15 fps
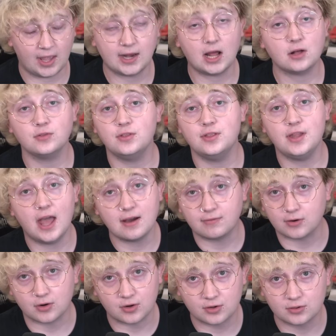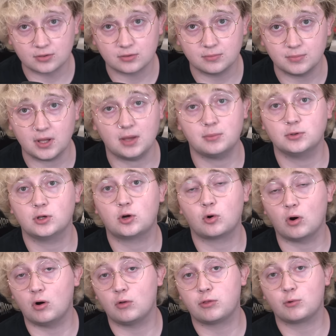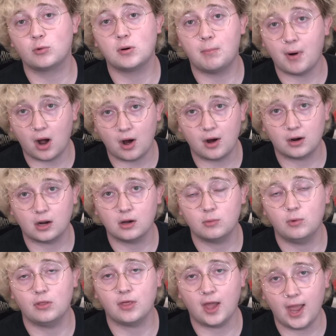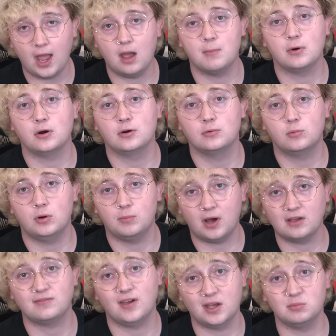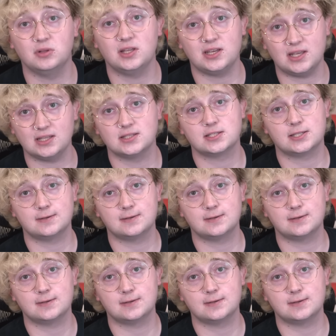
and I'll never be able to crawl through a bog with a hammer when my family needs